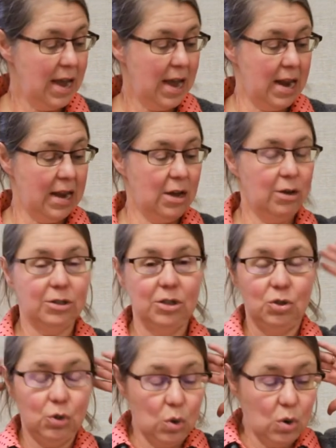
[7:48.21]
and it goes
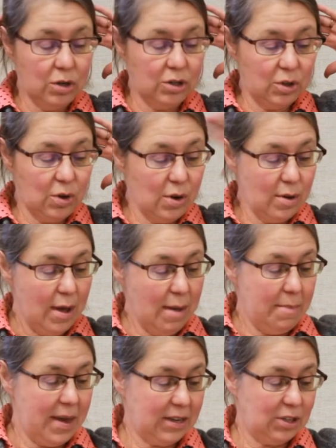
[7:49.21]
dorsal,
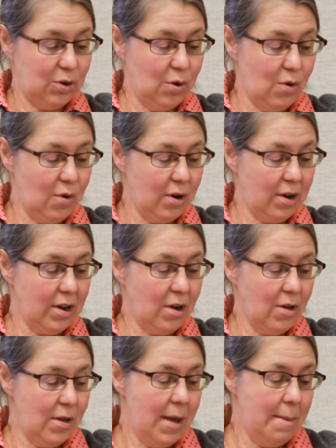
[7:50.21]

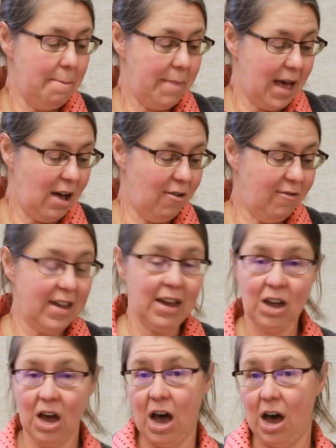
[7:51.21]
pectoral,
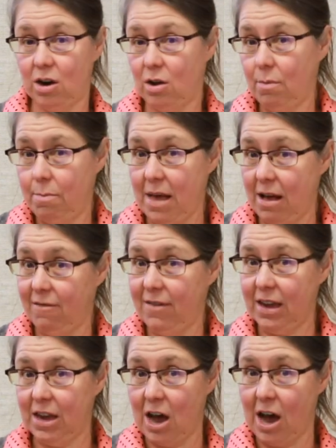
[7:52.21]
pelvic, caudal,
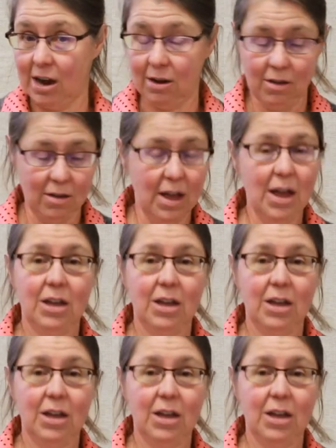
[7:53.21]
pelvic, caudal,